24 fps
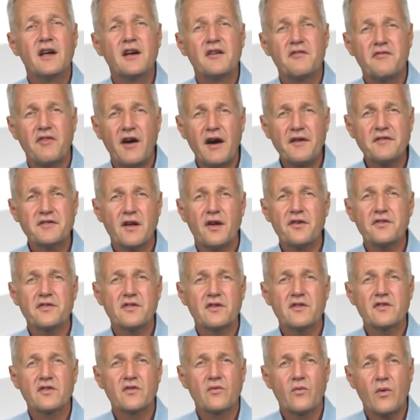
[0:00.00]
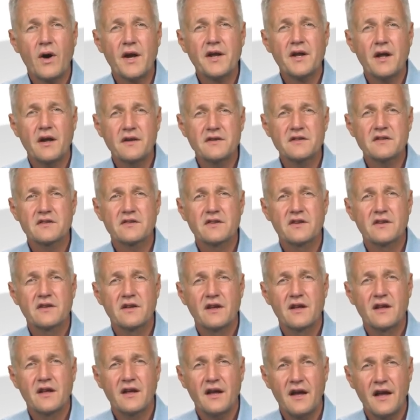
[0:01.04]

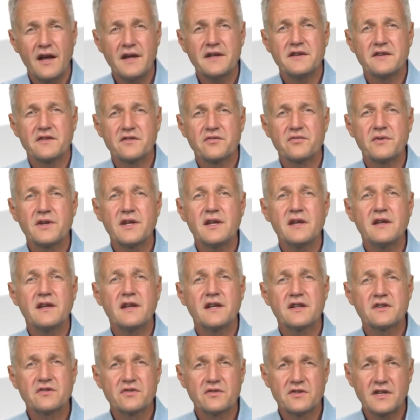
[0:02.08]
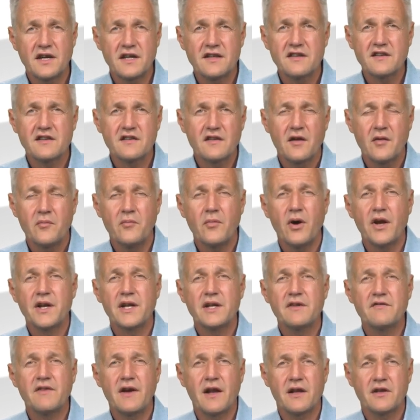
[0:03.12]
5,183 in today's
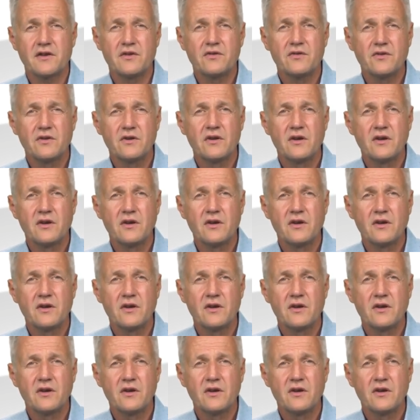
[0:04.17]
money value.